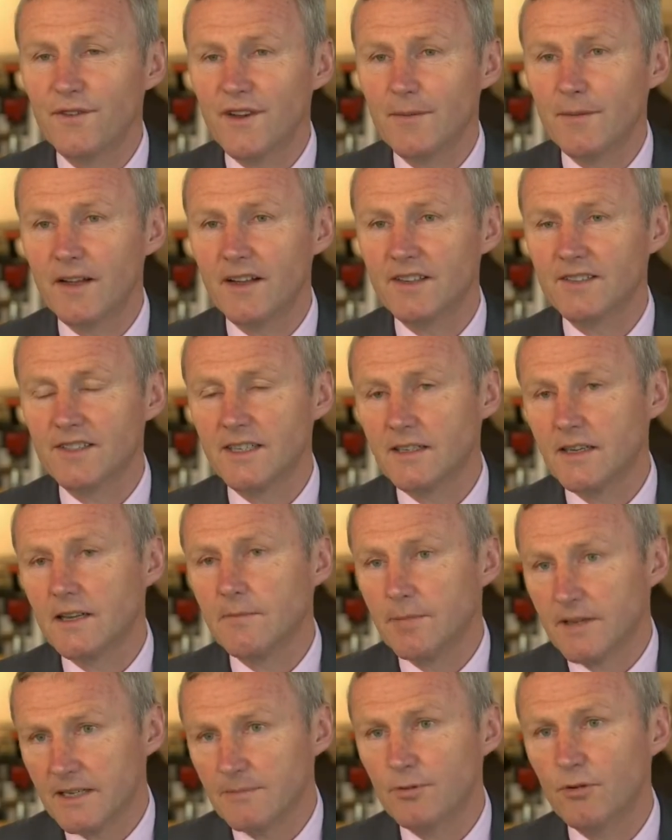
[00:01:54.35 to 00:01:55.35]
for the females and,
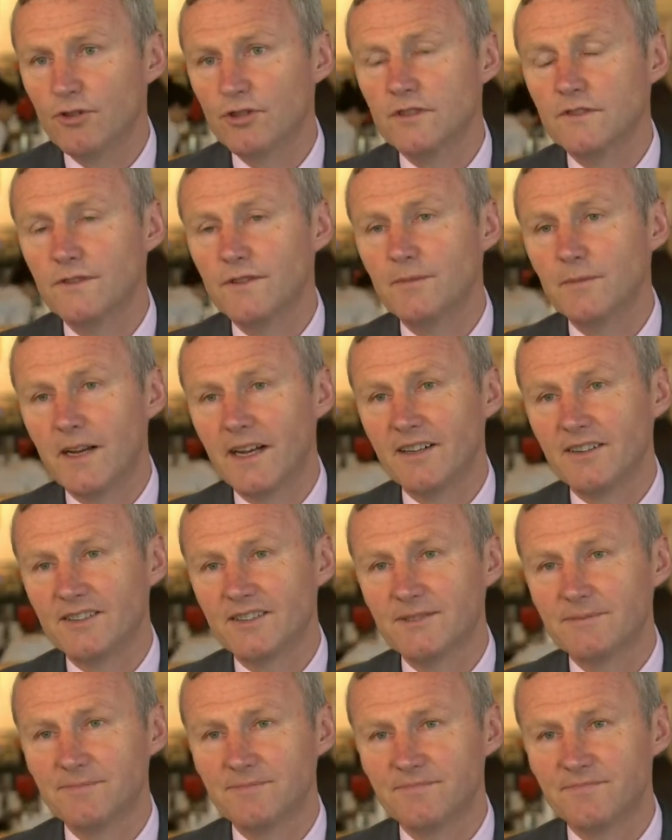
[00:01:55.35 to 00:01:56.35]
and bigger portions for the
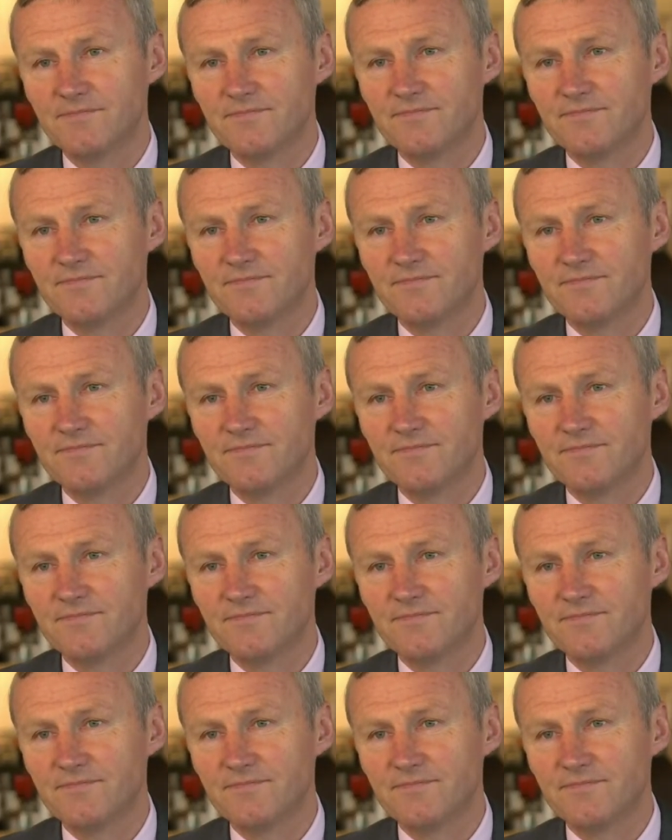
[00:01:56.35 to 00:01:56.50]
males